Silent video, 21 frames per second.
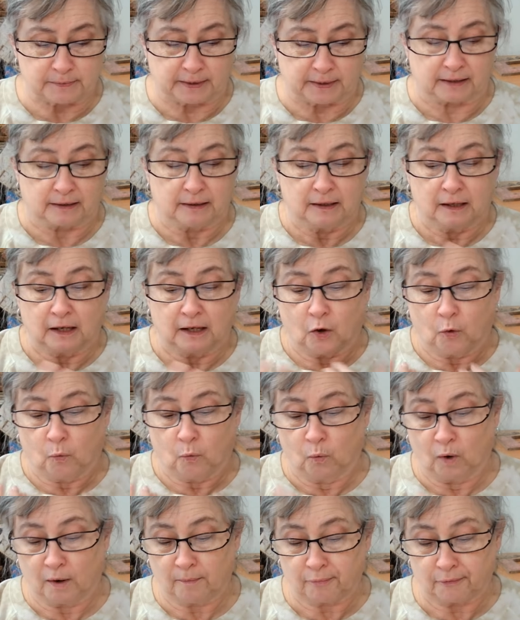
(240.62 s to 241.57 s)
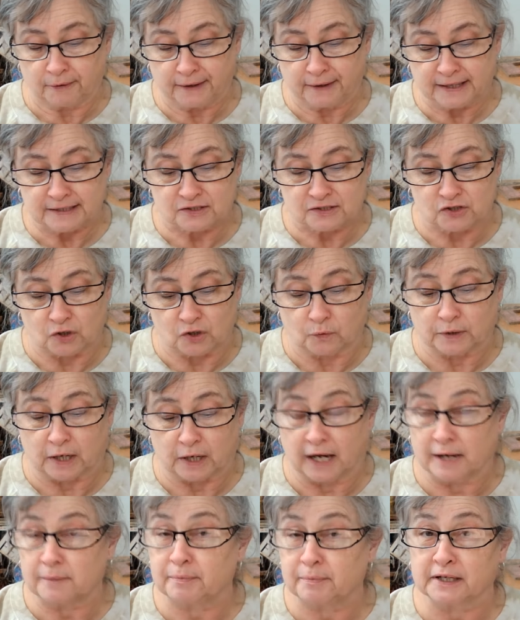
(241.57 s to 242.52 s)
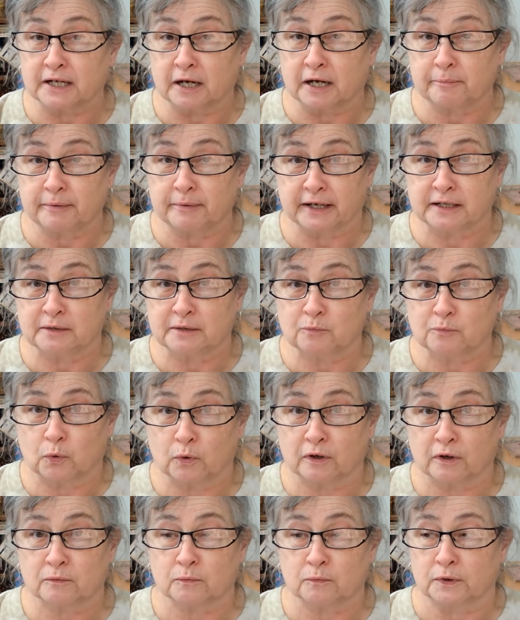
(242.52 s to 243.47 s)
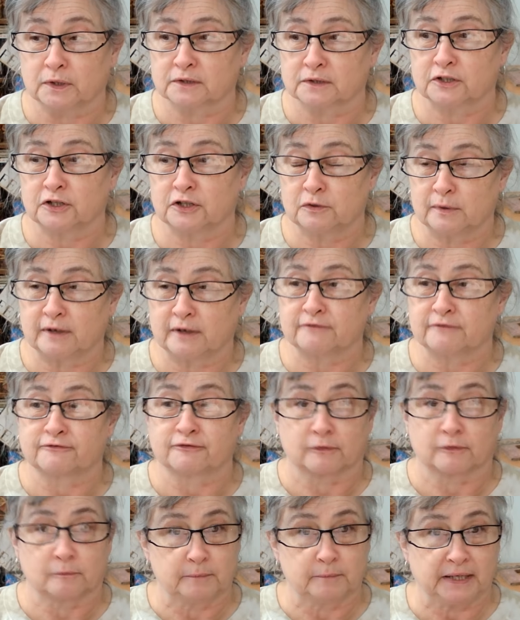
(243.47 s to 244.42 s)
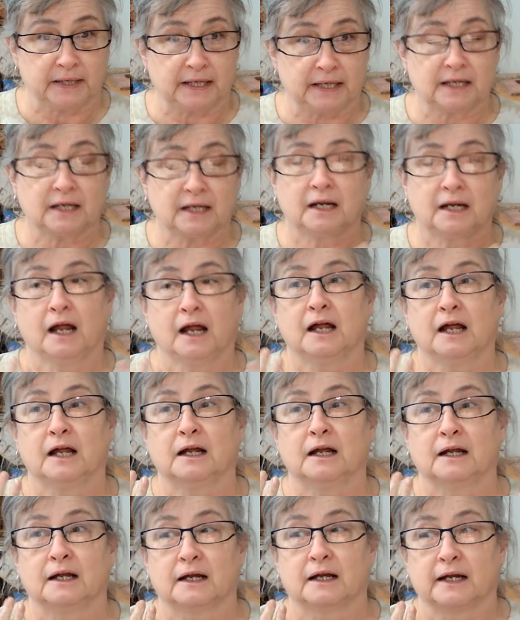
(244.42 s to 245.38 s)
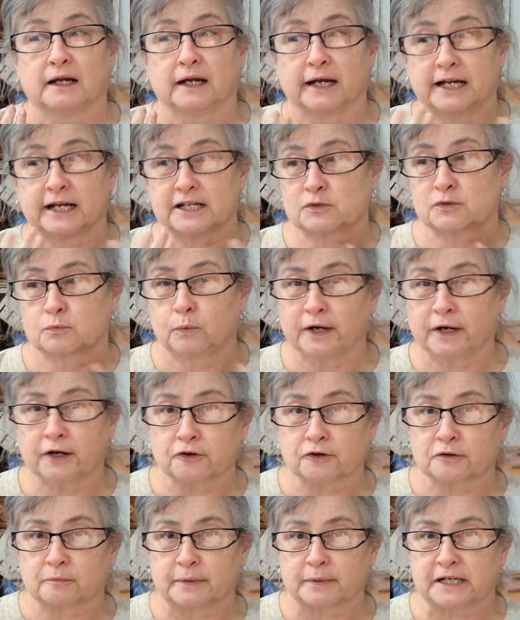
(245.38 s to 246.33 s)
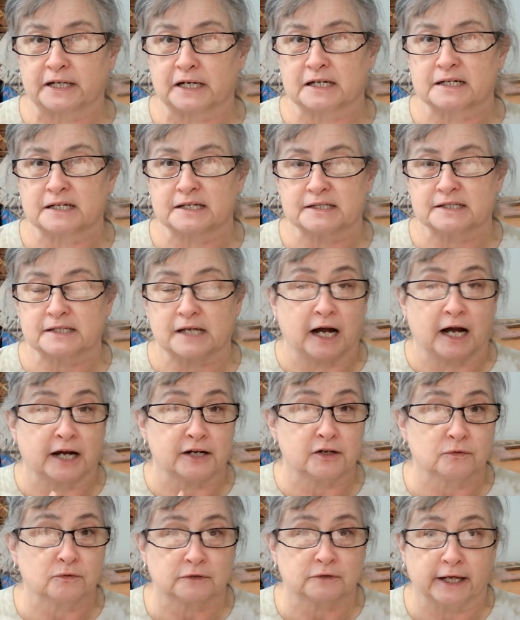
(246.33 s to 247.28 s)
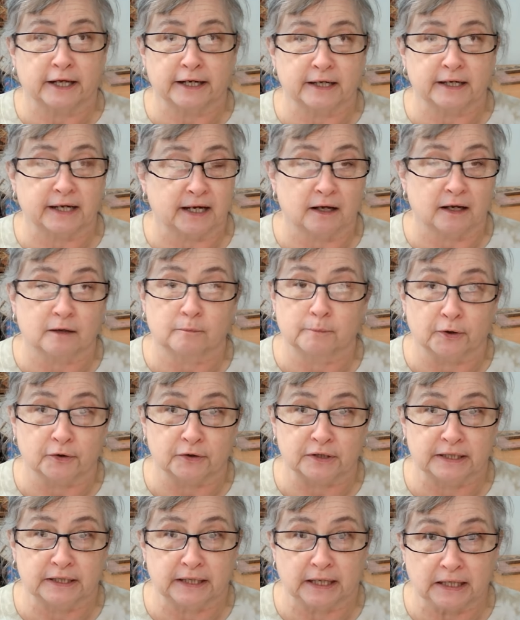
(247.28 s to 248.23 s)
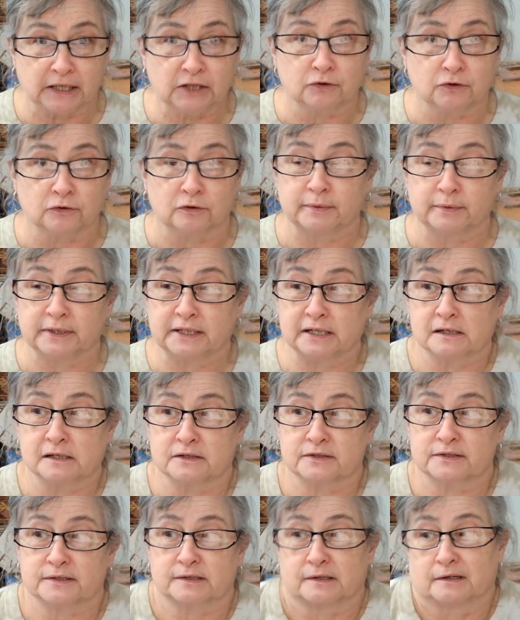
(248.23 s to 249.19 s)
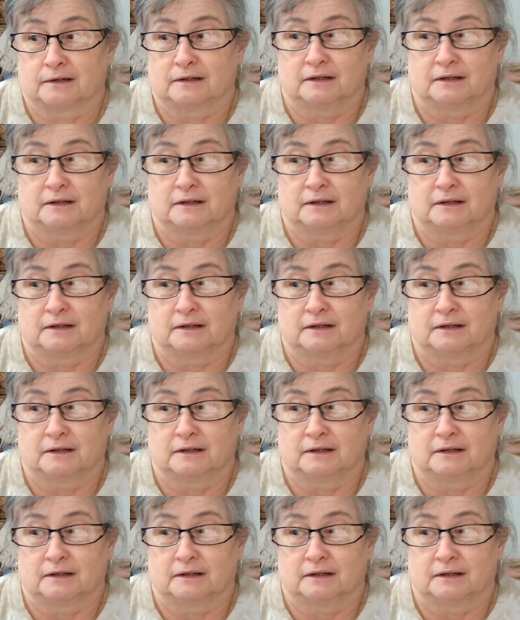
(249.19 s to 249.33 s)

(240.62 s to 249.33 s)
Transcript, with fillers: me. What brands don't I pick up anymore? Well, you know what? For me, it's weird because I don't like American Eagle because,